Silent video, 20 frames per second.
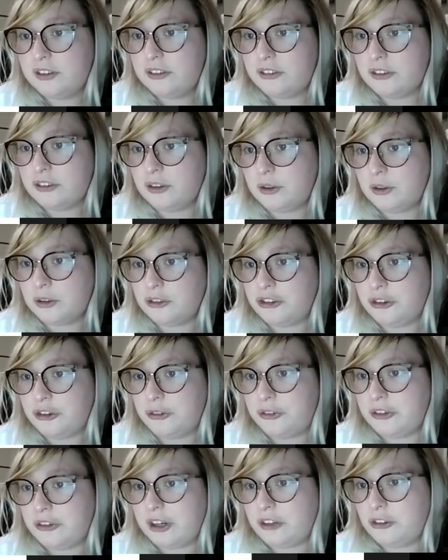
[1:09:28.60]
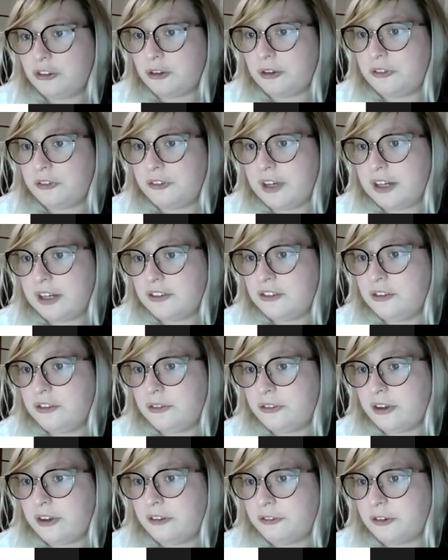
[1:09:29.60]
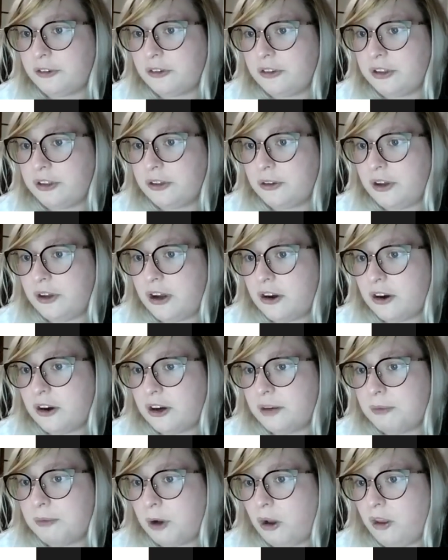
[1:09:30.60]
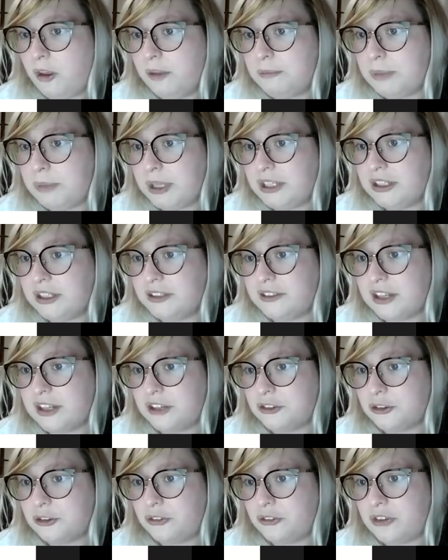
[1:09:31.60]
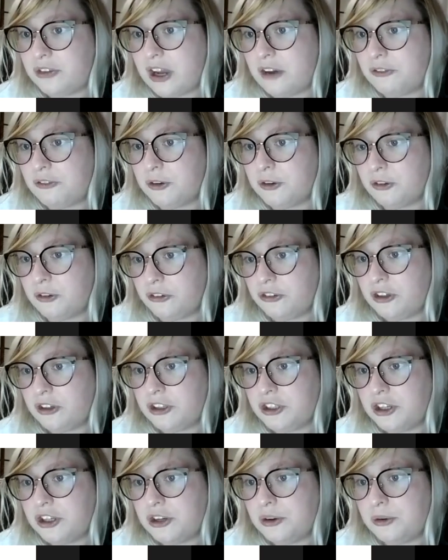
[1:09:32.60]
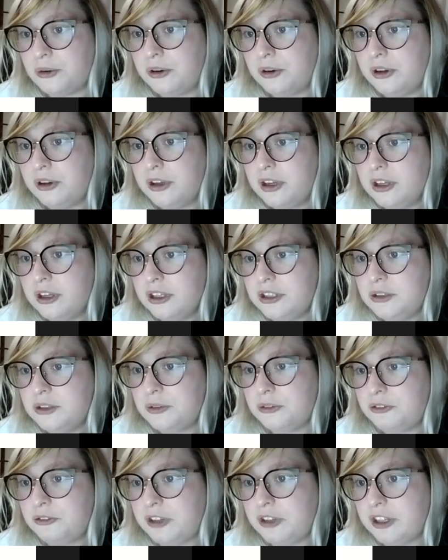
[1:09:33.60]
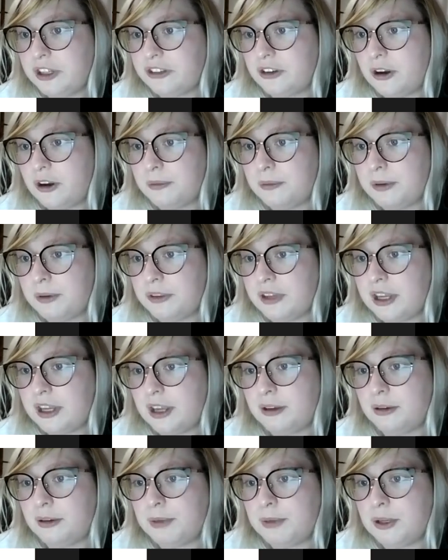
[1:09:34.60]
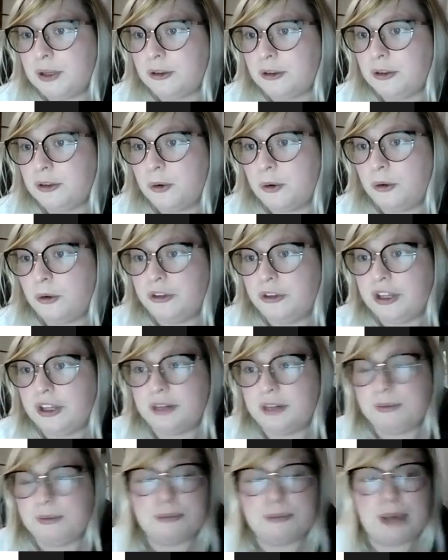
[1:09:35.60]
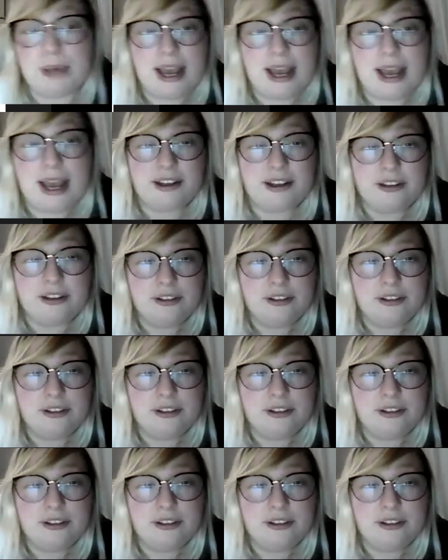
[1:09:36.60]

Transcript: So you can choose an extra effect. You suffer little harm. All impending danger is now focused on you. You inflict harm on the enemy, or you hold the enemy back.